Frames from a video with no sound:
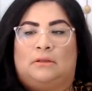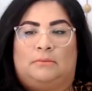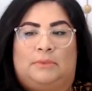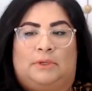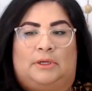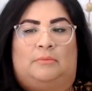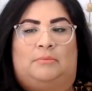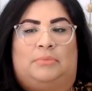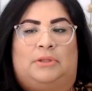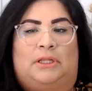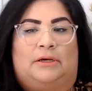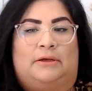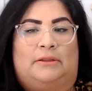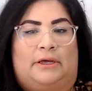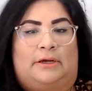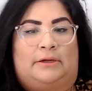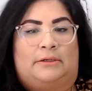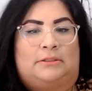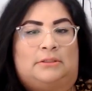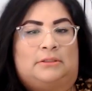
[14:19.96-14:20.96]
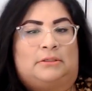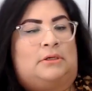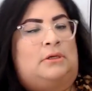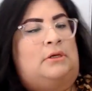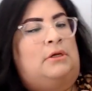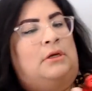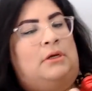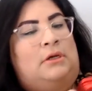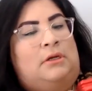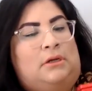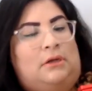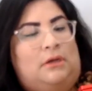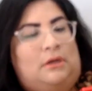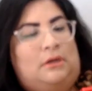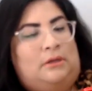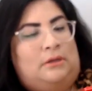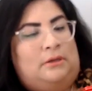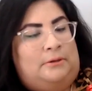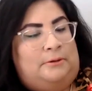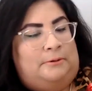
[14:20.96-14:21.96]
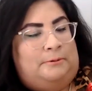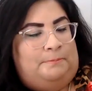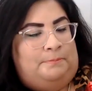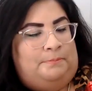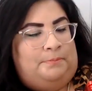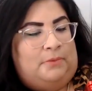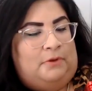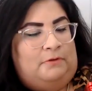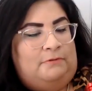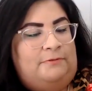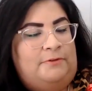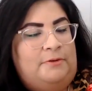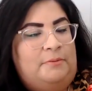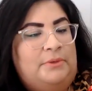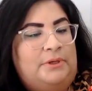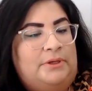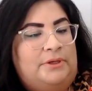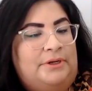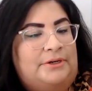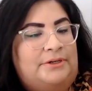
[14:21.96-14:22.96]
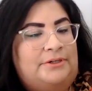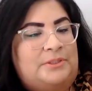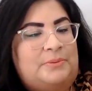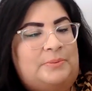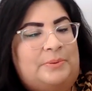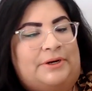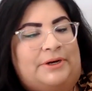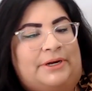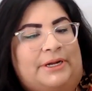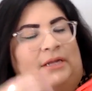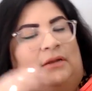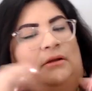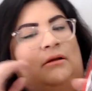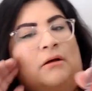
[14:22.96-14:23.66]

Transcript: Let me unplug that. Um, familiar spirit.